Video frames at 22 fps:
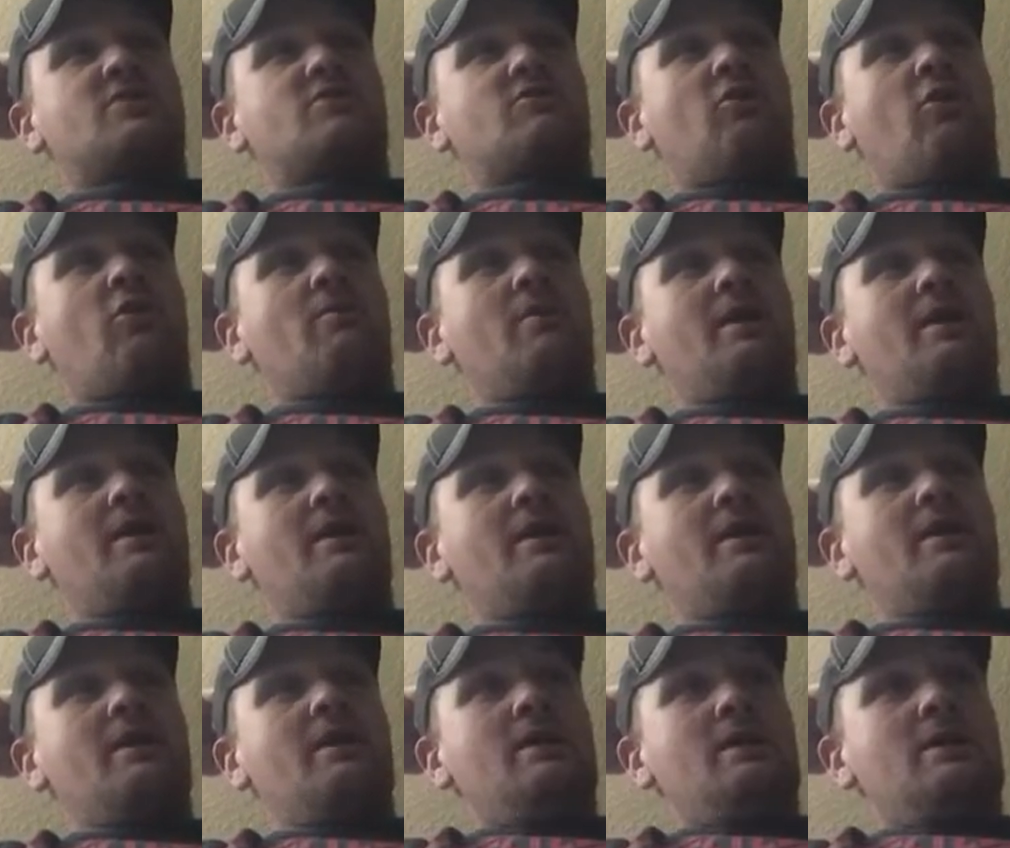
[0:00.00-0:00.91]

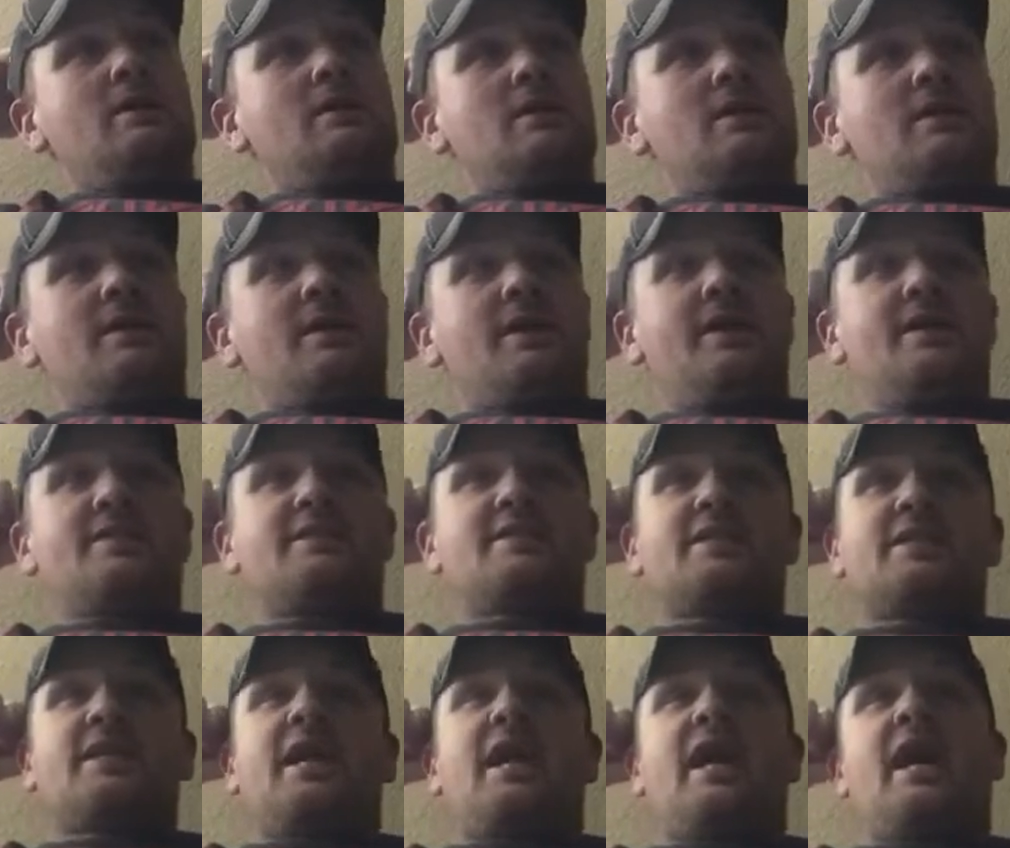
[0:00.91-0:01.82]
Strowman
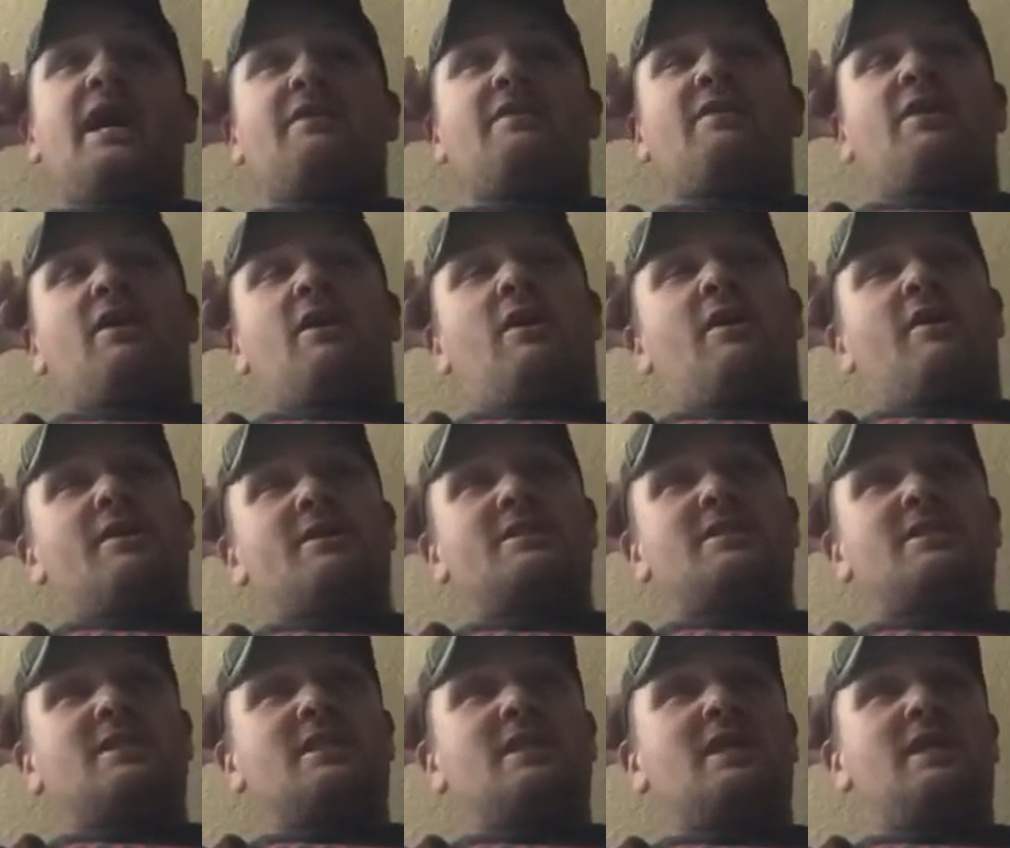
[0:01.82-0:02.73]
is a guy that
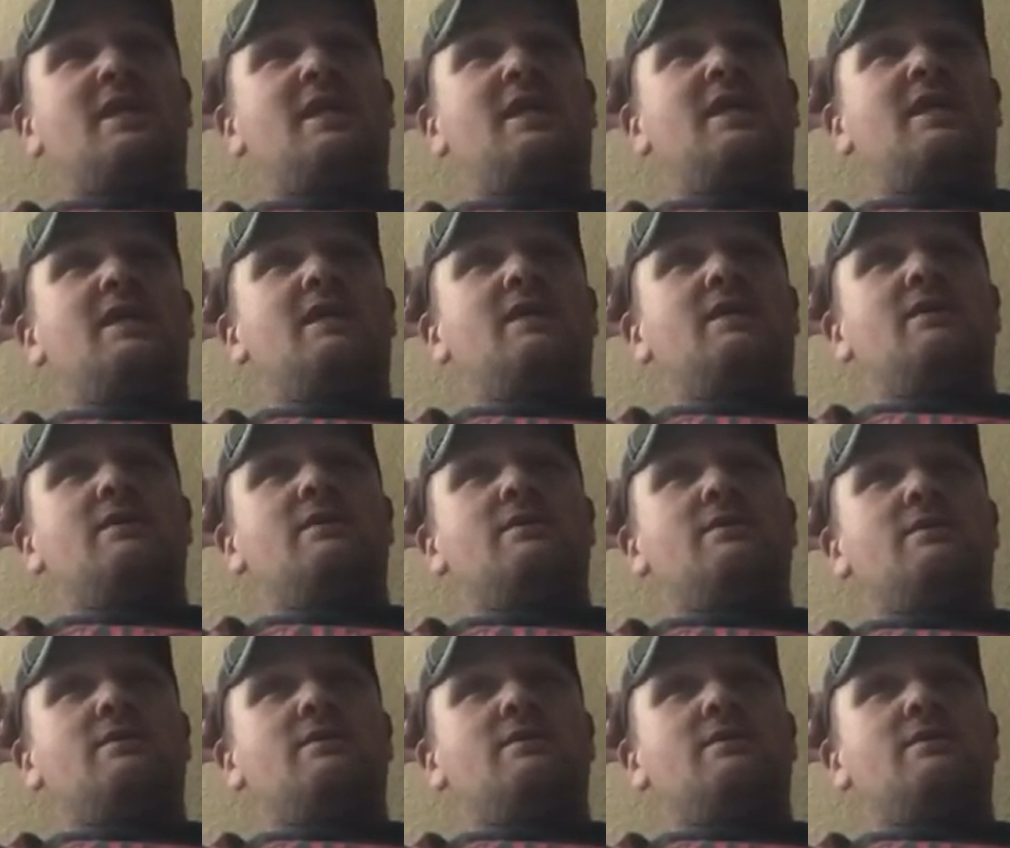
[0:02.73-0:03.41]
honestly,